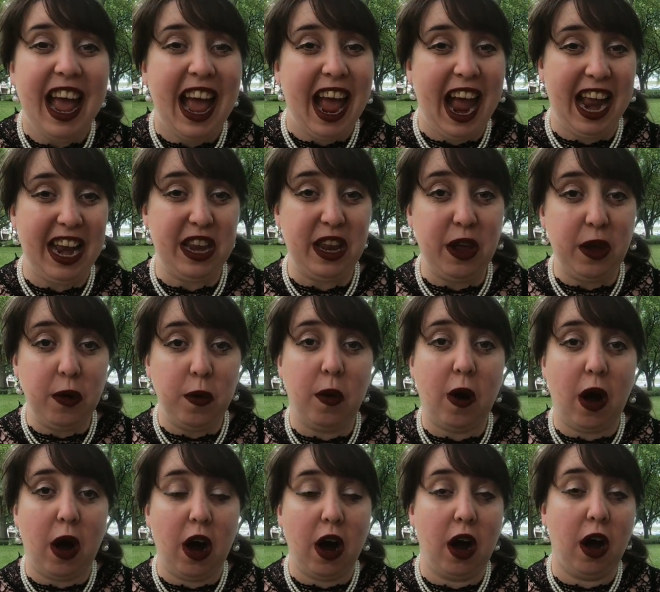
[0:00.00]
and you
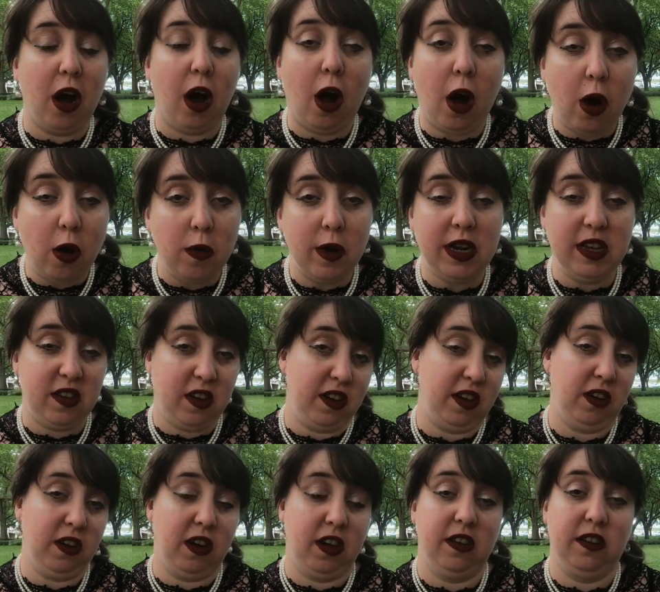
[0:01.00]
are always on
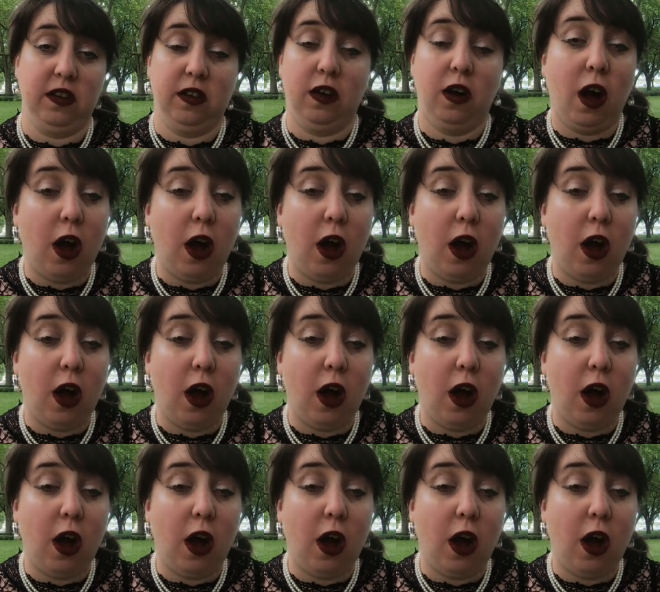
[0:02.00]
your hustle,